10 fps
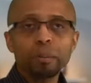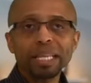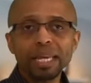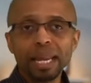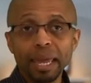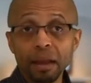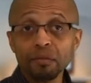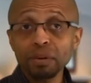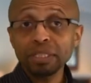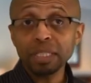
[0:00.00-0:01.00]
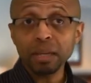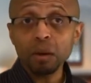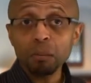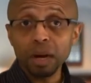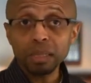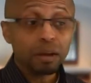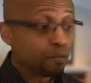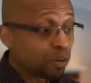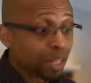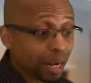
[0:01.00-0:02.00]
to make that every single month
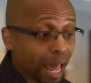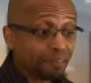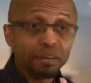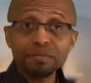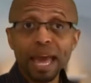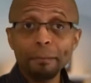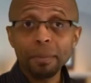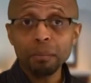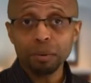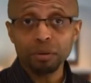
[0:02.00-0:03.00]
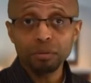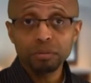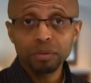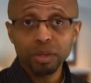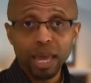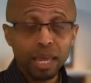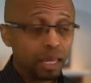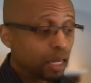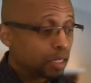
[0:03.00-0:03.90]
for the life of that member, okay?